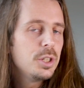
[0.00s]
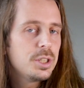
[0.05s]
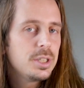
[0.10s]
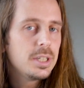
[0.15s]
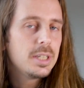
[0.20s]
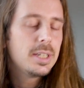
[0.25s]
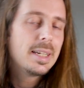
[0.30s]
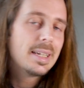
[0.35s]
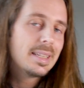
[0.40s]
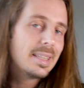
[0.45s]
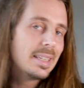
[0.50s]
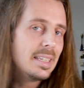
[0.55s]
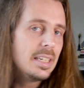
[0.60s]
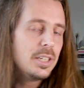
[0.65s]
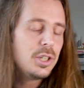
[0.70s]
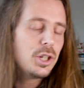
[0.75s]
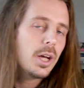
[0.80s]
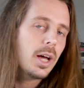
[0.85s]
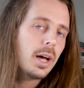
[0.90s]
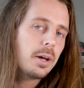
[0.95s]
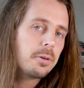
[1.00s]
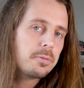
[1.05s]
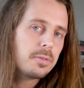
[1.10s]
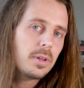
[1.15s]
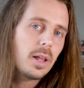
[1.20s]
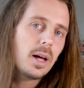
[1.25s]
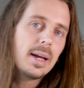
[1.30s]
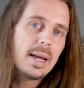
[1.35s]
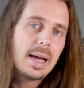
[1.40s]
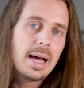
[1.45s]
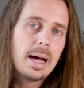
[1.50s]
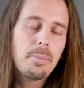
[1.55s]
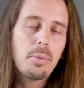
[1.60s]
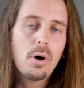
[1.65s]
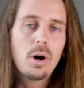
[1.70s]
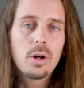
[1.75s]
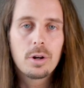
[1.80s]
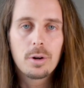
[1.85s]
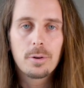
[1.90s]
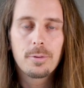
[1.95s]
just need to get the D J I Fly app
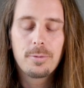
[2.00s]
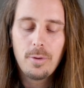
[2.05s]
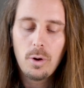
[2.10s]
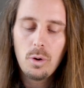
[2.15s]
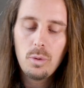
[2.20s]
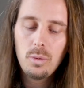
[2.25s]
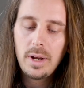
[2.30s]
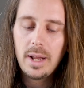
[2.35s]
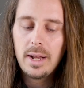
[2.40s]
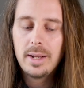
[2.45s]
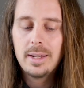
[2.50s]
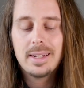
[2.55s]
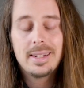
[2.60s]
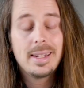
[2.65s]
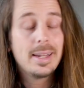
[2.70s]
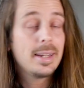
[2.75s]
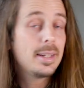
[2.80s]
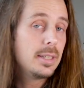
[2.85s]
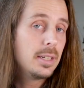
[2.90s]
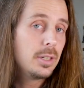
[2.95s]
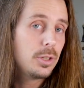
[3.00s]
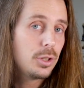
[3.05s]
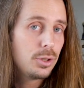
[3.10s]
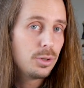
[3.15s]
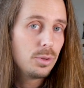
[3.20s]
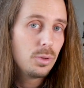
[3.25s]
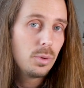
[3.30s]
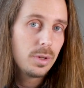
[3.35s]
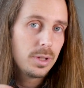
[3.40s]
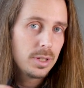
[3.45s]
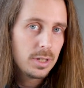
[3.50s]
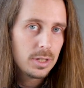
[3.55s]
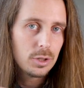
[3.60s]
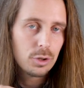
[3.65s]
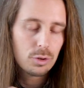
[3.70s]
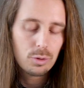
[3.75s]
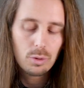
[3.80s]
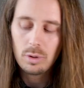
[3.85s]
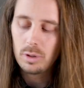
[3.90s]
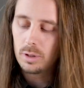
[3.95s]
on our phone and connect it to the
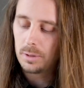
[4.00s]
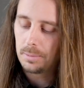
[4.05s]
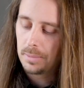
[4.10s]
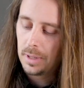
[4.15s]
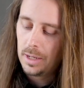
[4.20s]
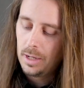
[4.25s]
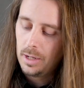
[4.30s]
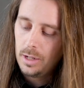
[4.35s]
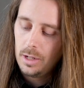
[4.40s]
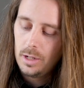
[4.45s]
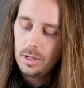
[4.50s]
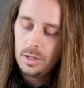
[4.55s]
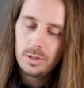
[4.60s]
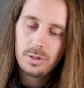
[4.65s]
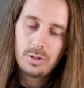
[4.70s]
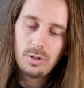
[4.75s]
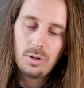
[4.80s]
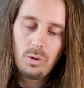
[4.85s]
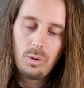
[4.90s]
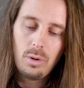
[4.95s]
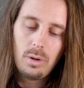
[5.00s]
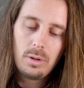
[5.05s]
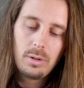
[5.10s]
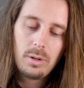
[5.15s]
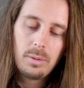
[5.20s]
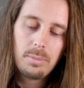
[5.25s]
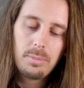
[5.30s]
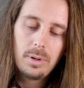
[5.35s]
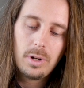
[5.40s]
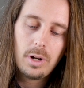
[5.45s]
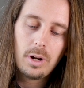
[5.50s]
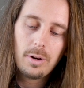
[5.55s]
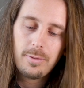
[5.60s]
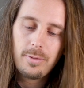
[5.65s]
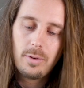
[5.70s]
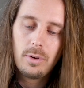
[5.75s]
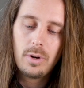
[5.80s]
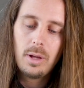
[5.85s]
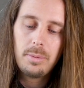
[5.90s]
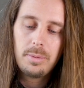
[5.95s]
controller. So you can put our
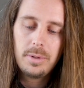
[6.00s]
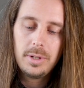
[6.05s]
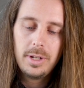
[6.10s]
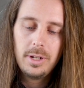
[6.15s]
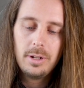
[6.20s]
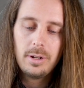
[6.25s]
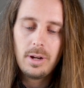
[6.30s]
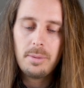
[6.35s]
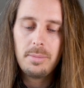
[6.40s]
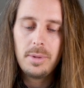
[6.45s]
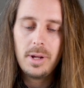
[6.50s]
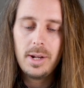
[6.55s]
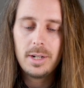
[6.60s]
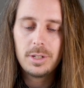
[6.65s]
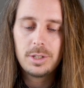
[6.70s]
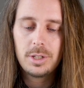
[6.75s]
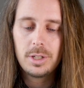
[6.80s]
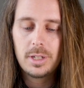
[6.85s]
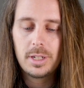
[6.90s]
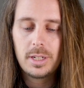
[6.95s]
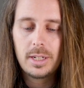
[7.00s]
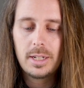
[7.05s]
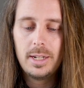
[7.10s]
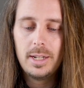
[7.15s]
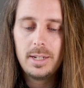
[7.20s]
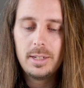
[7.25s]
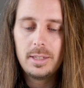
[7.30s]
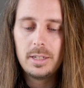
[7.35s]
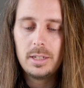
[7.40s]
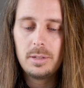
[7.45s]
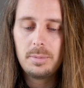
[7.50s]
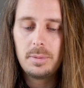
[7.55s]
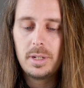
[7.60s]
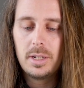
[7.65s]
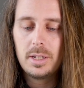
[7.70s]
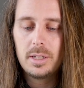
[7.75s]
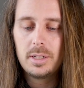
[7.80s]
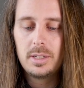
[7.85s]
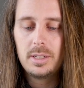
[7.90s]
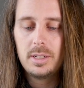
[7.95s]
phone up in here. I'm not actually going to connect this
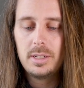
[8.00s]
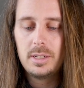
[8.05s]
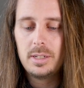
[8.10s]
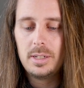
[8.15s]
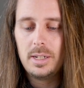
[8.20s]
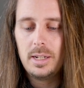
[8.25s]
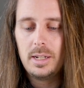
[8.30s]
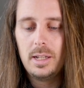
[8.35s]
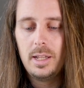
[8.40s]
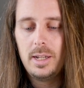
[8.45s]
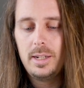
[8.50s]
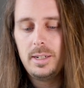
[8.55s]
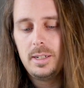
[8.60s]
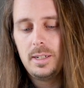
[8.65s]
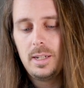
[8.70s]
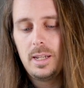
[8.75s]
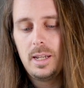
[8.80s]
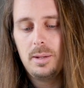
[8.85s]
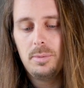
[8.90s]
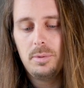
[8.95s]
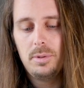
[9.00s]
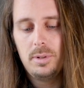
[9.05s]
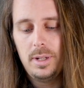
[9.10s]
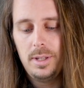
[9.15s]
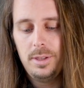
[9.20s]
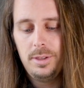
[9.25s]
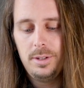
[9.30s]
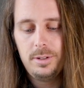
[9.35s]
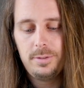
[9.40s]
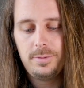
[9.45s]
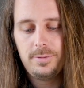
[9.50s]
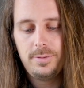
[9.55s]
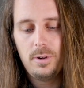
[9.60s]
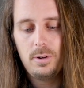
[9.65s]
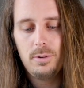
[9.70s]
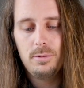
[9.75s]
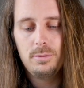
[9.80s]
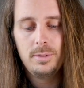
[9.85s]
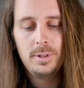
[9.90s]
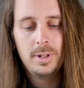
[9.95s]
because this is a lightning cable and this
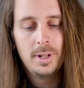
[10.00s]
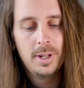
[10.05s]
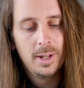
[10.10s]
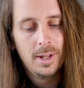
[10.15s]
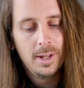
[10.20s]
phone